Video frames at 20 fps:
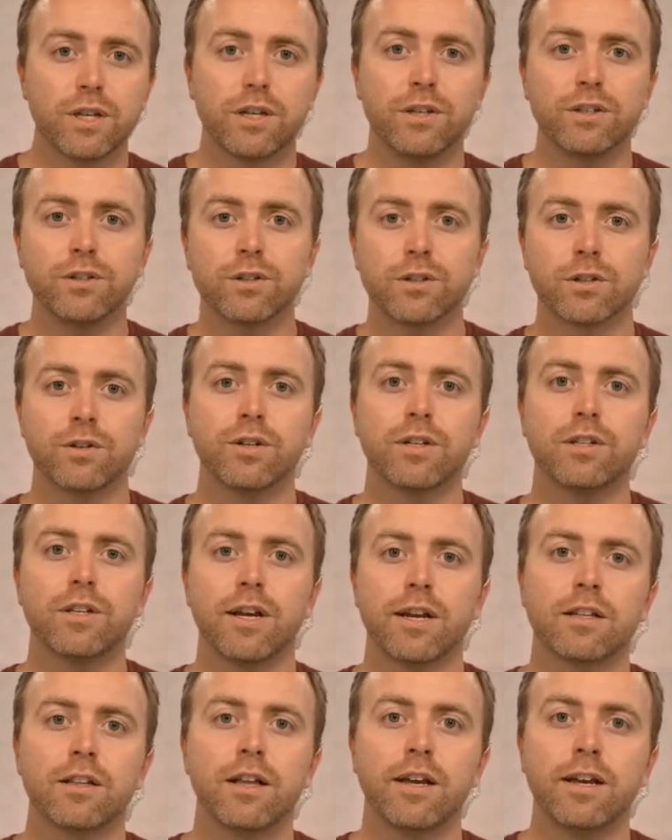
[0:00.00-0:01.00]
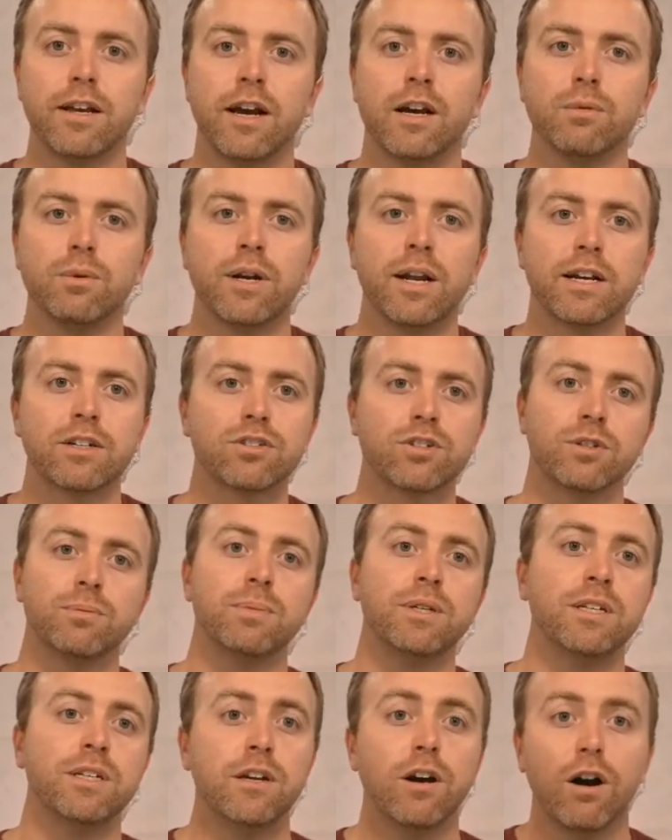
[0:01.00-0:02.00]
in your grid-like layout would actually
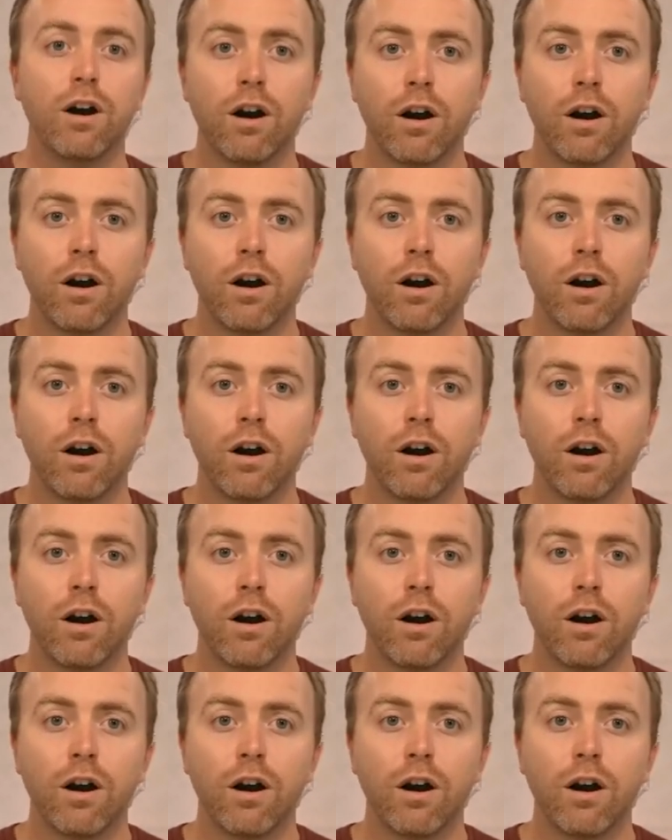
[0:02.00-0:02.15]
be